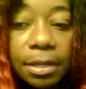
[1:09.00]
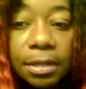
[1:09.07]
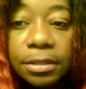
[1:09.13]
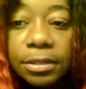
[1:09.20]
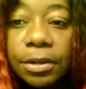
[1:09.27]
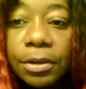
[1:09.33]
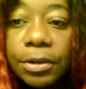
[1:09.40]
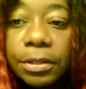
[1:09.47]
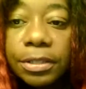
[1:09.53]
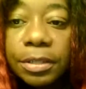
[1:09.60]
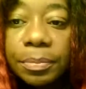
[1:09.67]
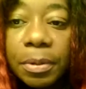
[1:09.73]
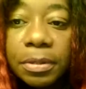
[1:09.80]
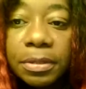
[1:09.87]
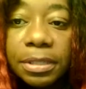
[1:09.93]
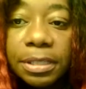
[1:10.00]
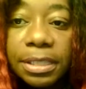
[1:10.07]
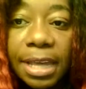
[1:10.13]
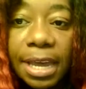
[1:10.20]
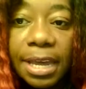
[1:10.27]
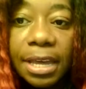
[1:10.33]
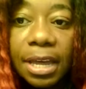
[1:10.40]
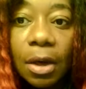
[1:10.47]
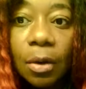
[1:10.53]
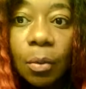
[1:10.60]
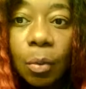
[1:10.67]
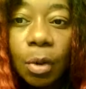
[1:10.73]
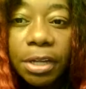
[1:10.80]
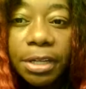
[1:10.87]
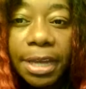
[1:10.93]
So you're supposed to take
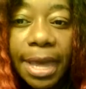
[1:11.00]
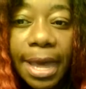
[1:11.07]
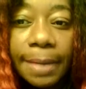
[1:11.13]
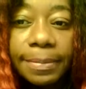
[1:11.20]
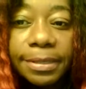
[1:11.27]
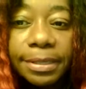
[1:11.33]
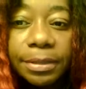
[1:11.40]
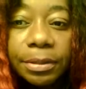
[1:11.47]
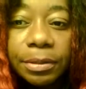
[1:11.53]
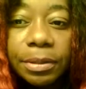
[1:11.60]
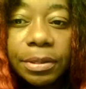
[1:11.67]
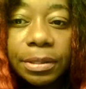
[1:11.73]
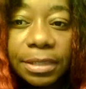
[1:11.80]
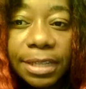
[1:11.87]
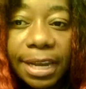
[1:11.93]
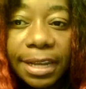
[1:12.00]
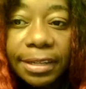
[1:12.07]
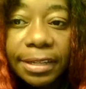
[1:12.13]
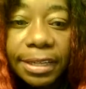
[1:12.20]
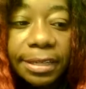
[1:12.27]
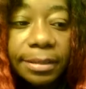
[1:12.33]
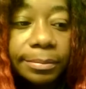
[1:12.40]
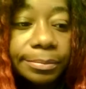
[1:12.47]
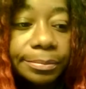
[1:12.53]
one capsule daily.